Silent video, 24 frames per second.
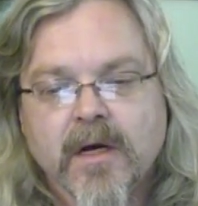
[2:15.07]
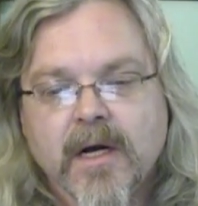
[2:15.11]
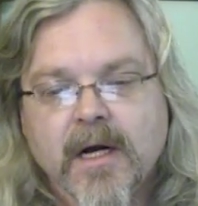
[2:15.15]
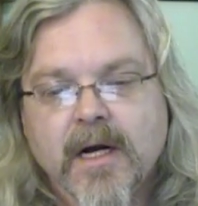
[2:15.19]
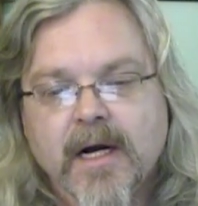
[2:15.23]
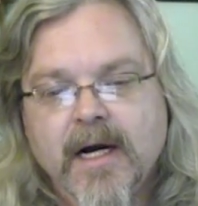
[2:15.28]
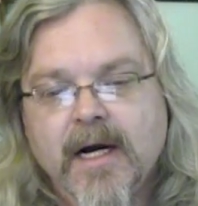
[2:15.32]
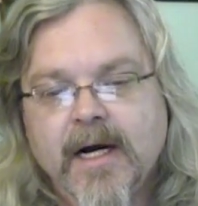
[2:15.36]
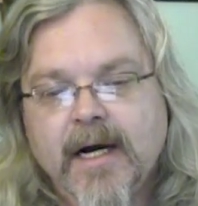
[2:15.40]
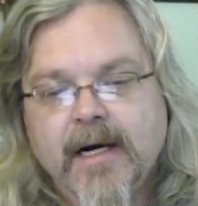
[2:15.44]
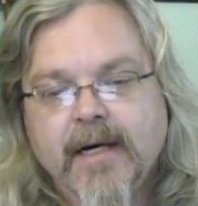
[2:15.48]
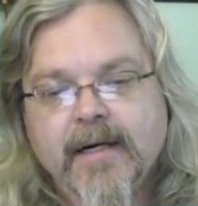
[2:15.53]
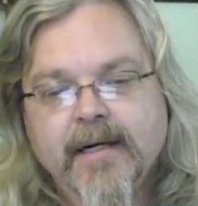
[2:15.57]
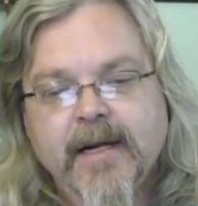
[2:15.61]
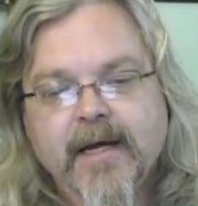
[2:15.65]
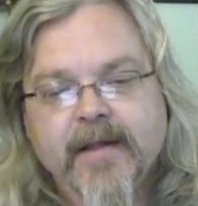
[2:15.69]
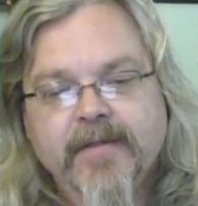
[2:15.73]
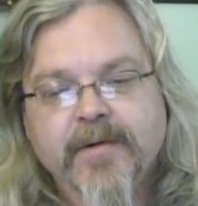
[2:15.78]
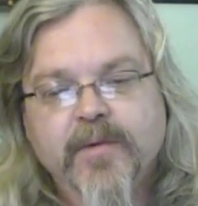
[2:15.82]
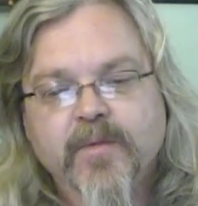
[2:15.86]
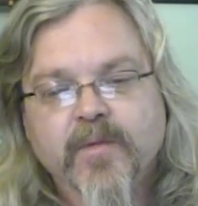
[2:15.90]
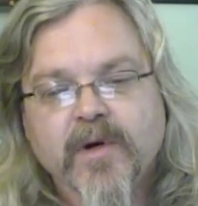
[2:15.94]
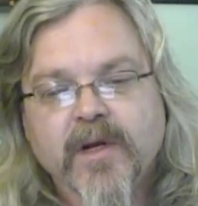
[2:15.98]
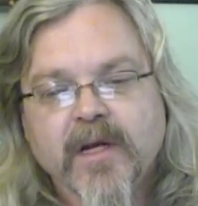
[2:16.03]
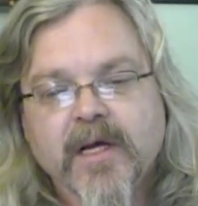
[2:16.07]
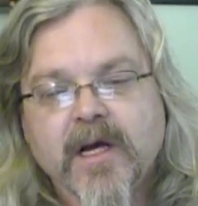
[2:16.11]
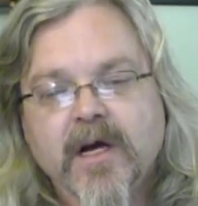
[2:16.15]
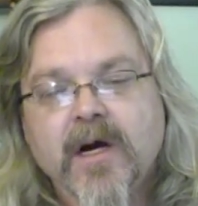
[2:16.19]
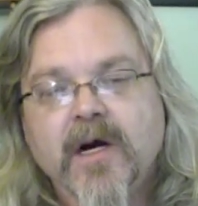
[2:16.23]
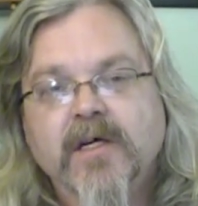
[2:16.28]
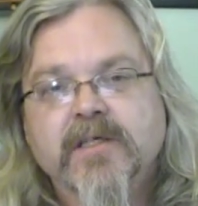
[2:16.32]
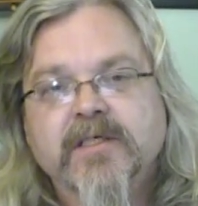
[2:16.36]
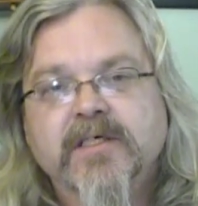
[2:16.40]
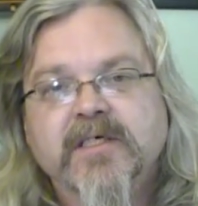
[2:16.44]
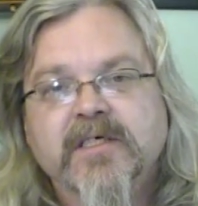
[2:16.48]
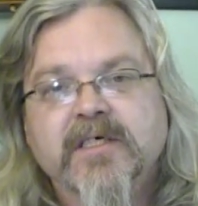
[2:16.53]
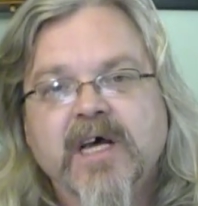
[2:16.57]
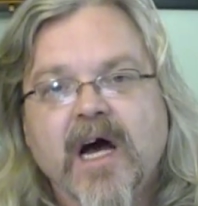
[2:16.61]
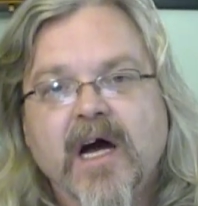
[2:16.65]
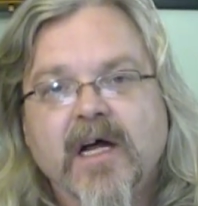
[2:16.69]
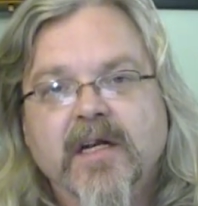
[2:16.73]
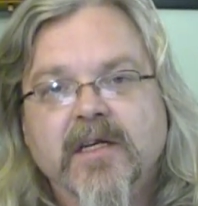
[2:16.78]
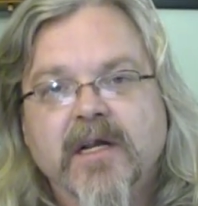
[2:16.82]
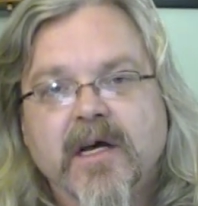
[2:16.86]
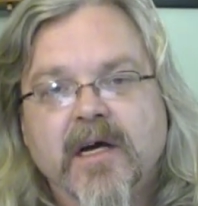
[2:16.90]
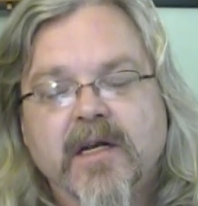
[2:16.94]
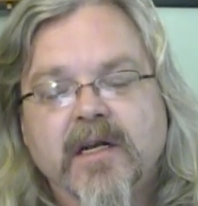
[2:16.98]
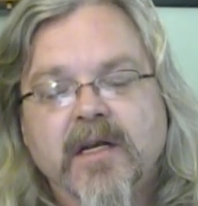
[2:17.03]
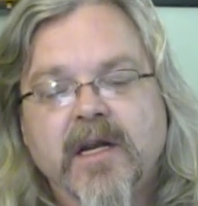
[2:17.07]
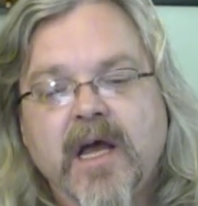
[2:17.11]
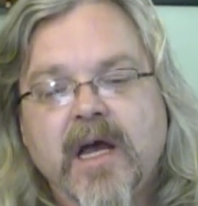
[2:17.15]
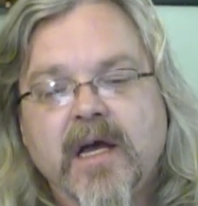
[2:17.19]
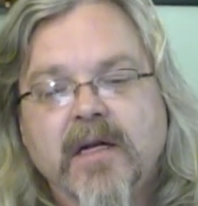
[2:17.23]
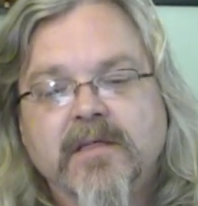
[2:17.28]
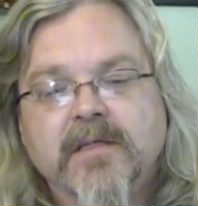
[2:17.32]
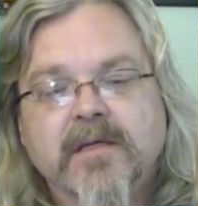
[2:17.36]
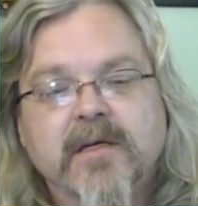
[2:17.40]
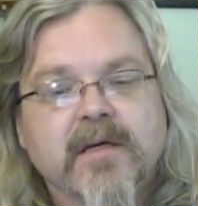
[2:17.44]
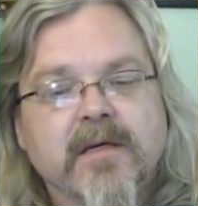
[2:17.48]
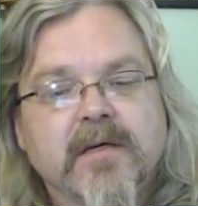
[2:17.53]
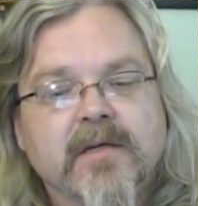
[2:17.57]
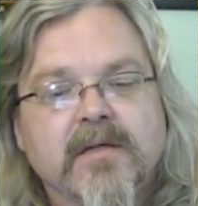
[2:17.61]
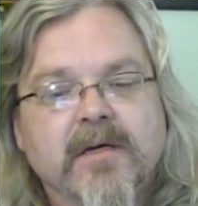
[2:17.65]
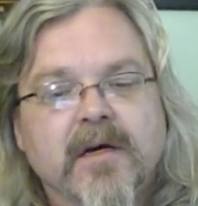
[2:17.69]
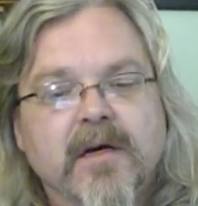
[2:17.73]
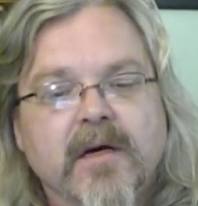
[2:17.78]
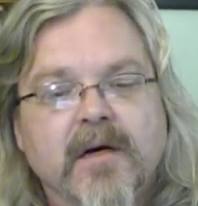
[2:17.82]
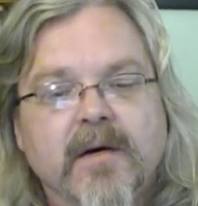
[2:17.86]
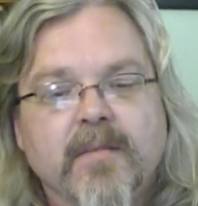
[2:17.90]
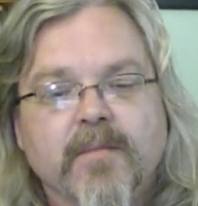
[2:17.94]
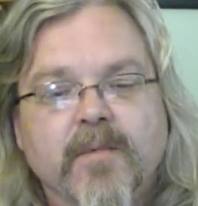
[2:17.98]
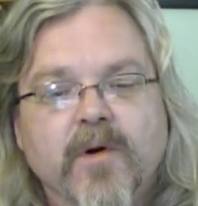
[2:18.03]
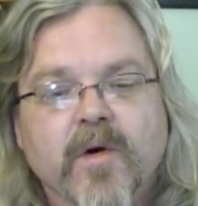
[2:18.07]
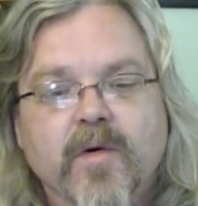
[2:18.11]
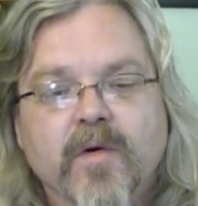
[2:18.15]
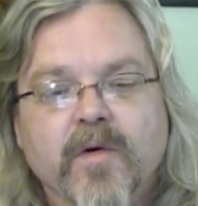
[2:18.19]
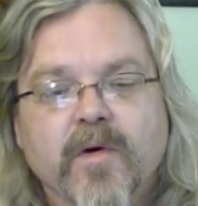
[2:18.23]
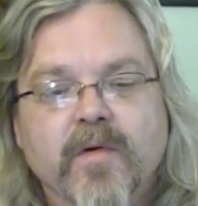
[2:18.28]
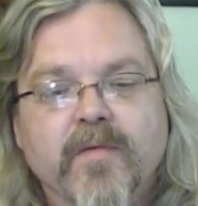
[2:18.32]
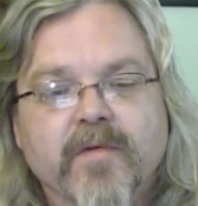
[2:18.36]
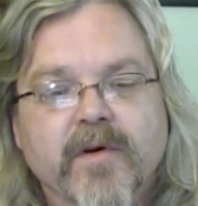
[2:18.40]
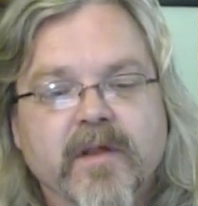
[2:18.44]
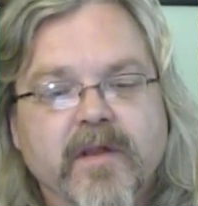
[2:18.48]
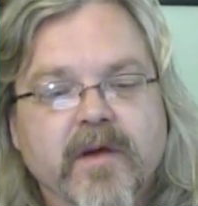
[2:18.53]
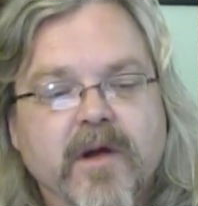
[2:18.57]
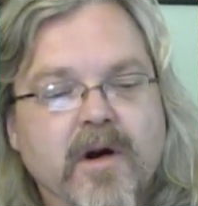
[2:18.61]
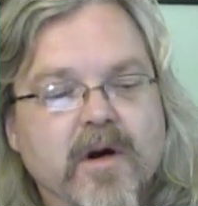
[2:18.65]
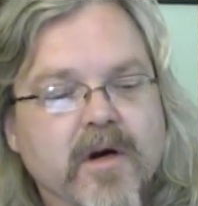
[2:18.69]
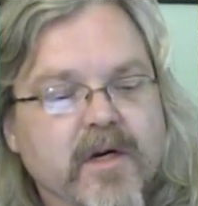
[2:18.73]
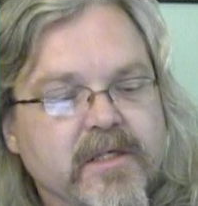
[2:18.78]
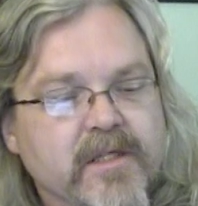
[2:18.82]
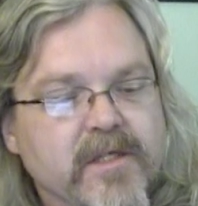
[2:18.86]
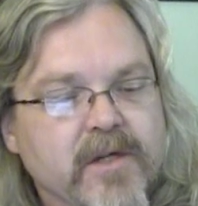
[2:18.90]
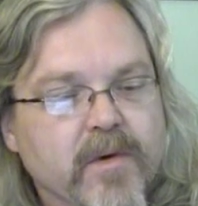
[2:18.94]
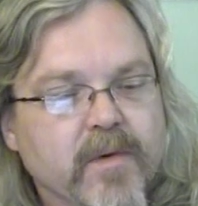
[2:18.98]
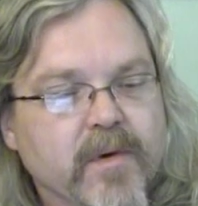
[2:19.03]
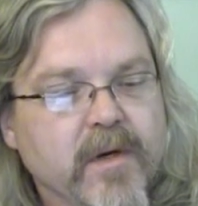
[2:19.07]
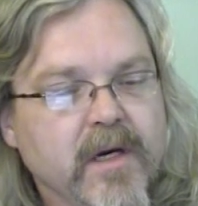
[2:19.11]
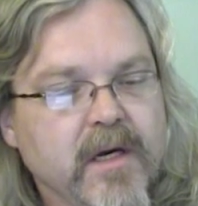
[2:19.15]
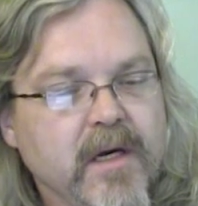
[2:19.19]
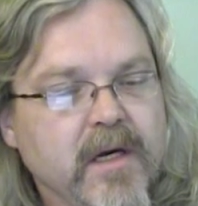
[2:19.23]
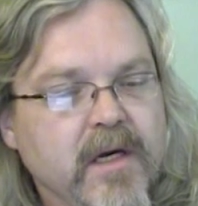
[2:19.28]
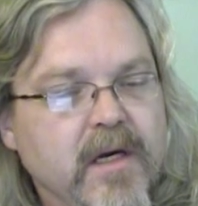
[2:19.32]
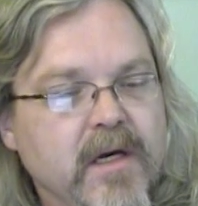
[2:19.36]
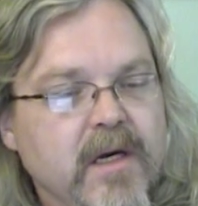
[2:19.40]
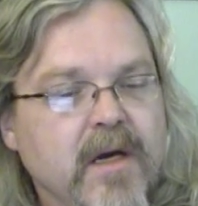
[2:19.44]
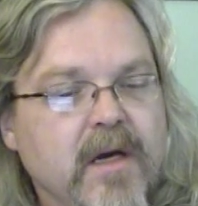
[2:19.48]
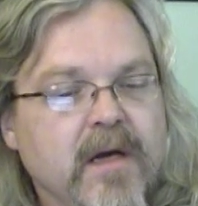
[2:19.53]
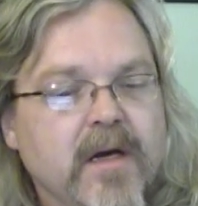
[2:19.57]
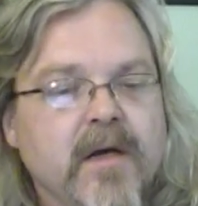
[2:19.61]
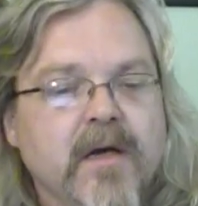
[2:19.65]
Uh, nothing really on S O T dot net. Um, going over to the R S O E.